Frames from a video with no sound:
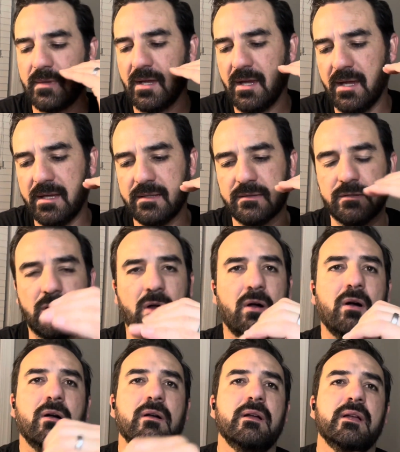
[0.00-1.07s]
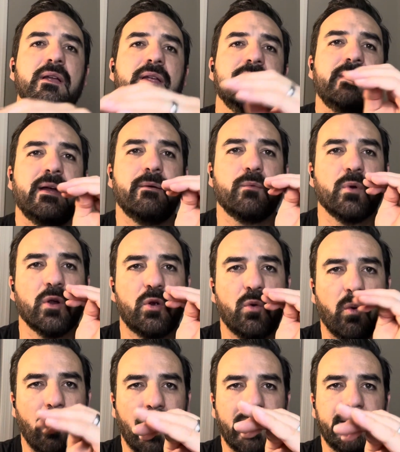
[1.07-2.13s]
a law that
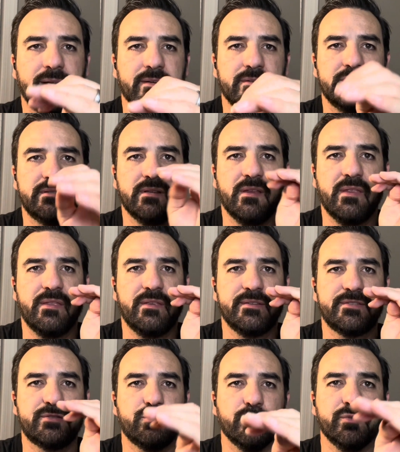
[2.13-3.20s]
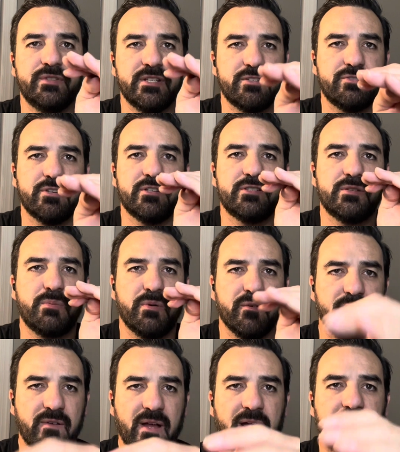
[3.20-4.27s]
requires school districts to
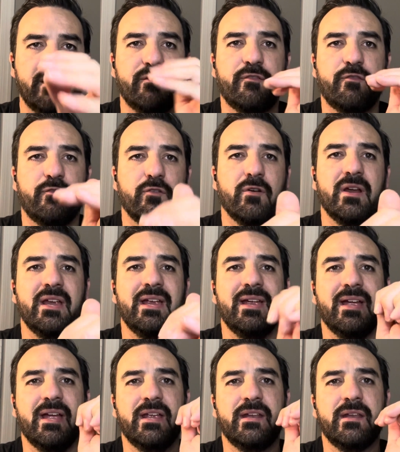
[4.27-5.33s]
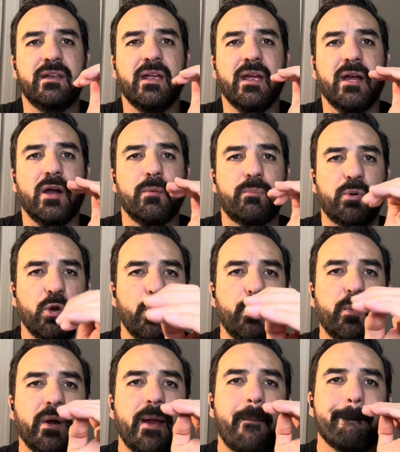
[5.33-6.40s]
provide free and
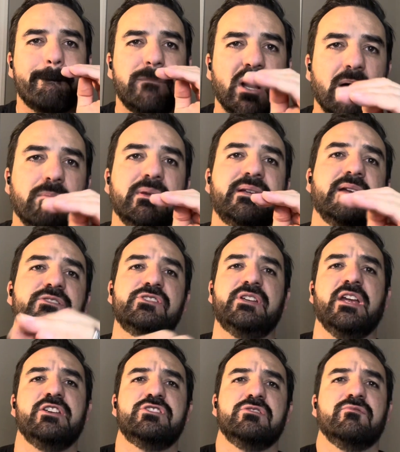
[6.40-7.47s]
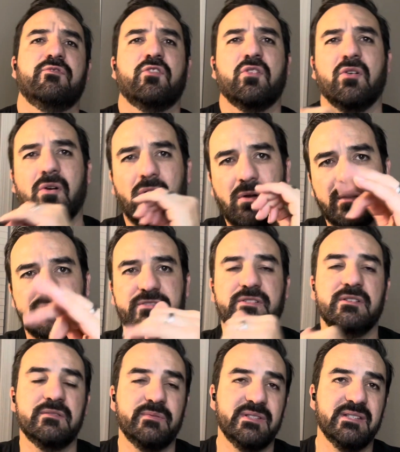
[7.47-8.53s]
appropriate public education for all
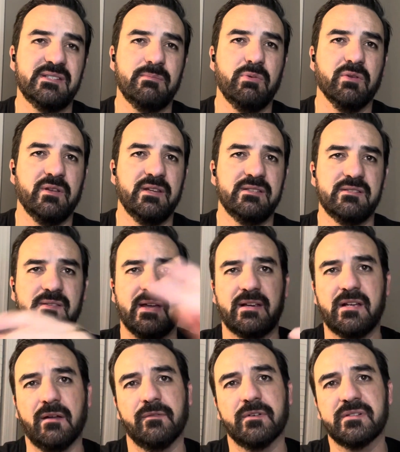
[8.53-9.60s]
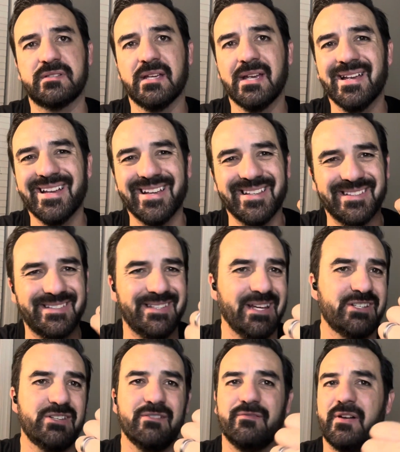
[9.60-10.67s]
students with disabilities. So that covers
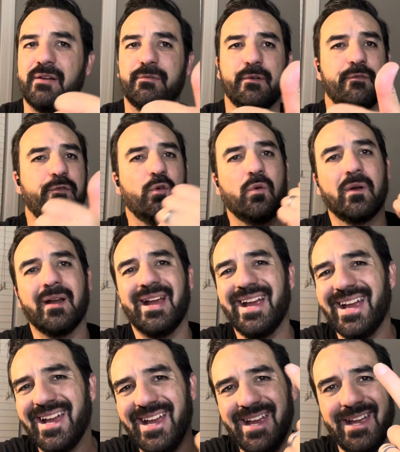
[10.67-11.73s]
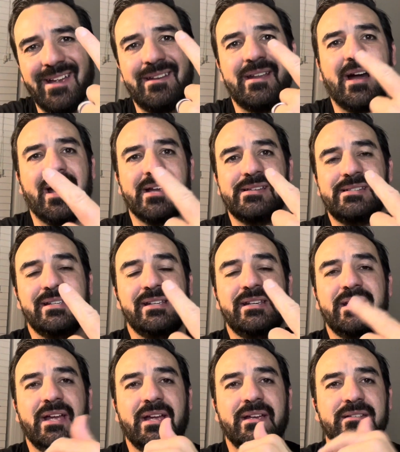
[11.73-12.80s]
Section 504 and
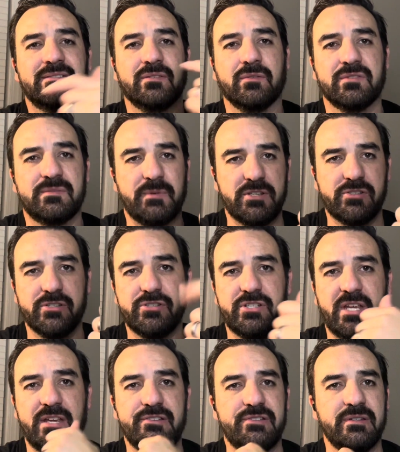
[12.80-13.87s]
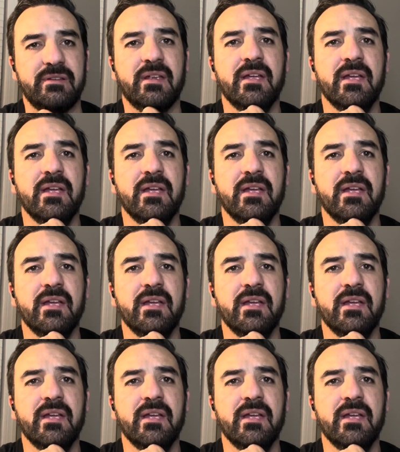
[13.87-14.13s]
IDEA, so special education.